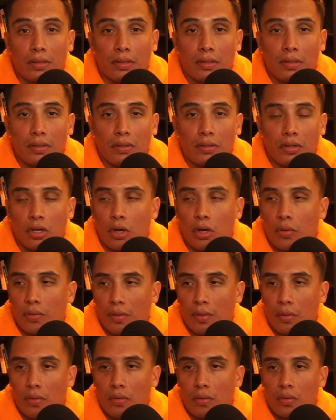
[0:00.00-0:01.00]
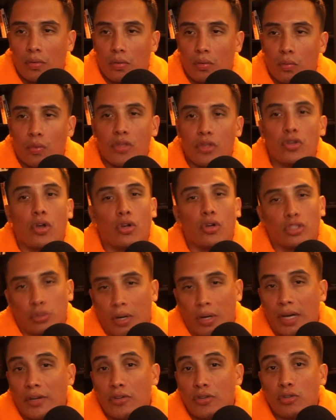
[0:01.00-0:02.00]
When you go
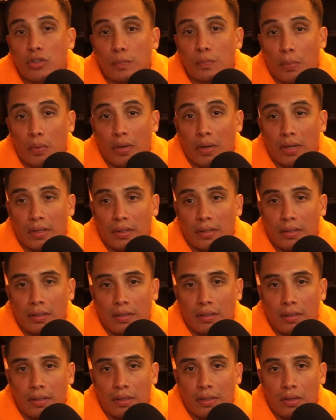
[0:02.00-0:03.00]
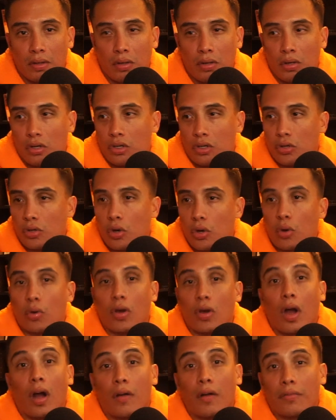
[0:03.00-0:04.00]
try a new sport, you go
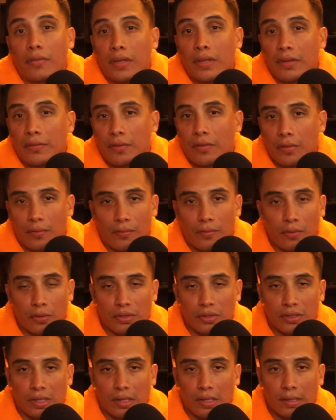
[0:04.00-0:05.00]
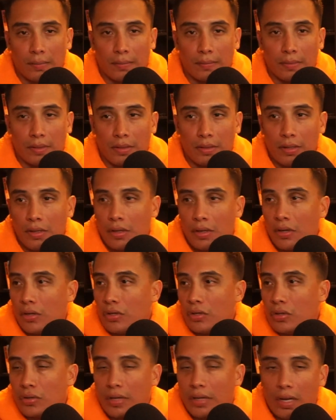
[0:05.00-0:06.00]
golfing for the first time,
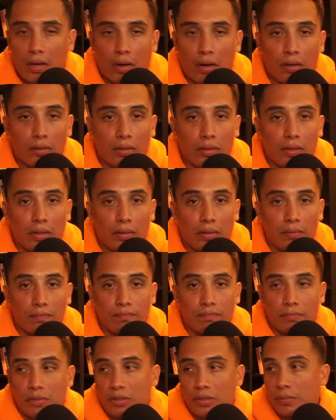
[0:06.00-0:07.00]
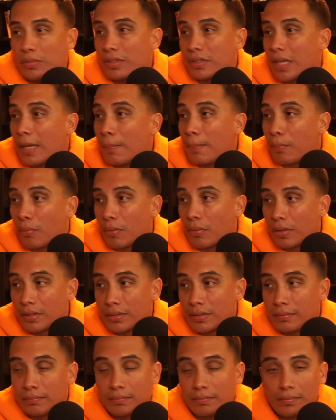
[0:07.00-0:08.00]
you get on some skateboard
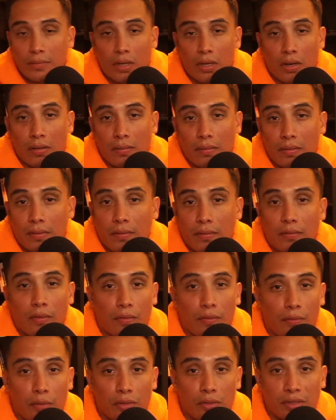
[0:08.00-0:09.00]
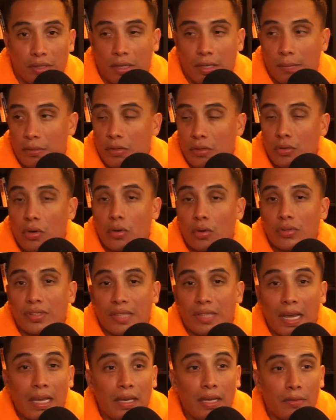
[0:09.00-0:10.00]
for the first time, you go
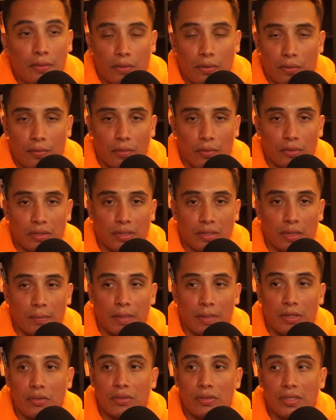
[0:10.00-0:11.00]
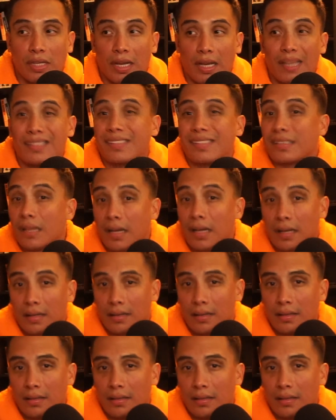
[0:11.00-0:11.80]
skating for the first time, and you say, I suck.